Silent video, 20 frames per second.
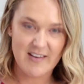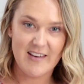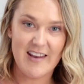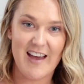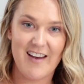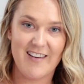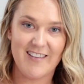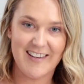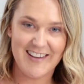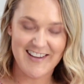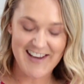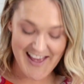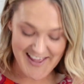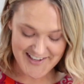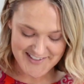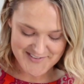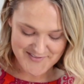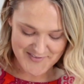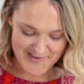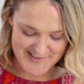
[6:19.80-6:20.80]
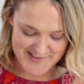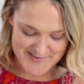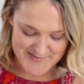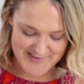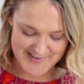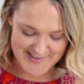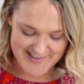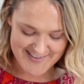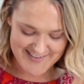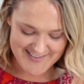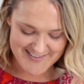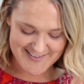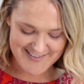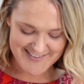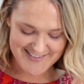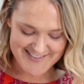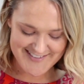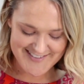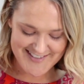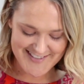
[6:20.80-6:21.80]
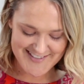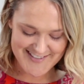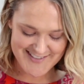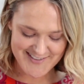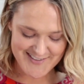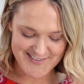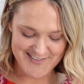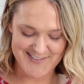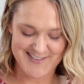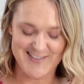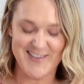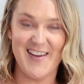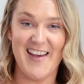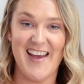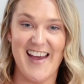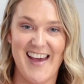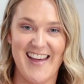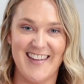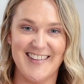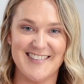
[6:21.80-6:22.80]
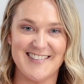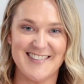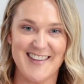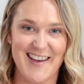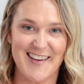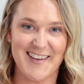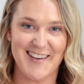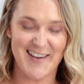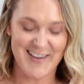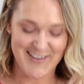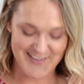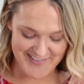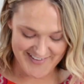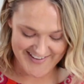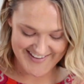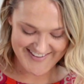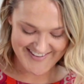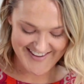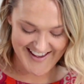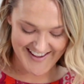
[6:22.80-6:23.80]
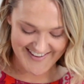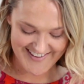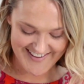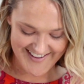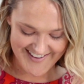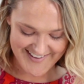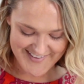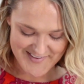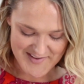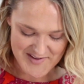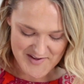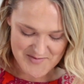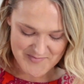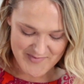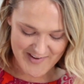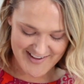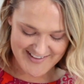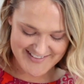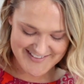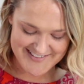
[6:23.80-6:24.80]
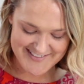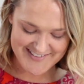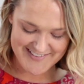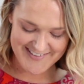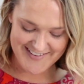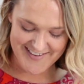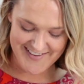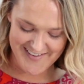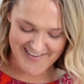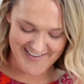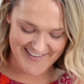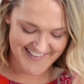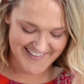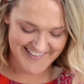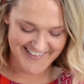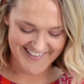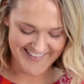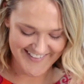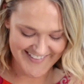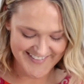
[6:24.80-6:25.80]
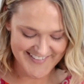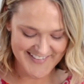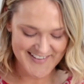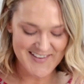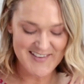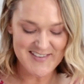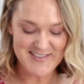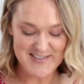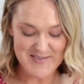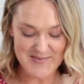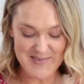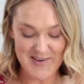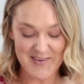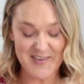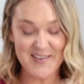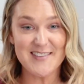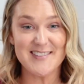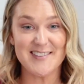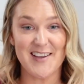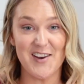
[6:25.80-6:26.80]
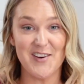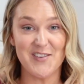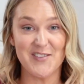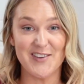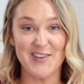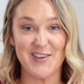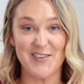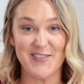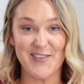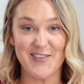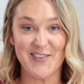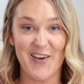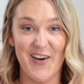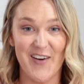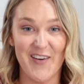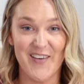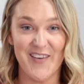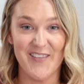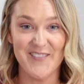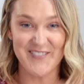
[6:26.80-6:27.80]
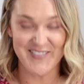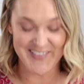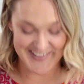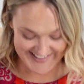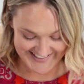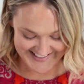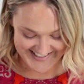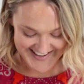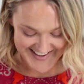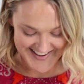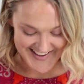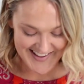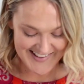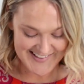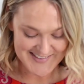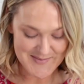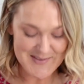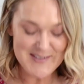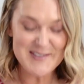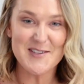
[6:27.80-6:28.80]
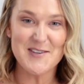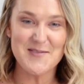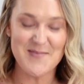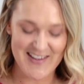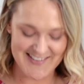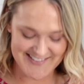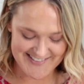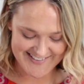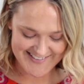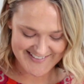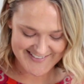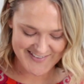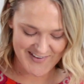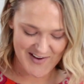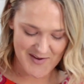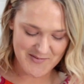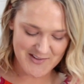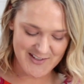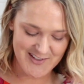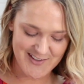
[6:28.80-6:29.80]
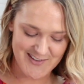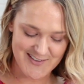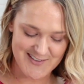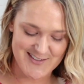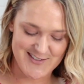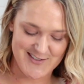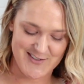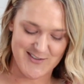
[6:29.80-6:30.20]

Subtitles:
Now, in Anna's recipe, she's said to use her hands like a Greek yaya, but to be honest, I don't really feel confident. It's a bit too messy, so I'm gonna use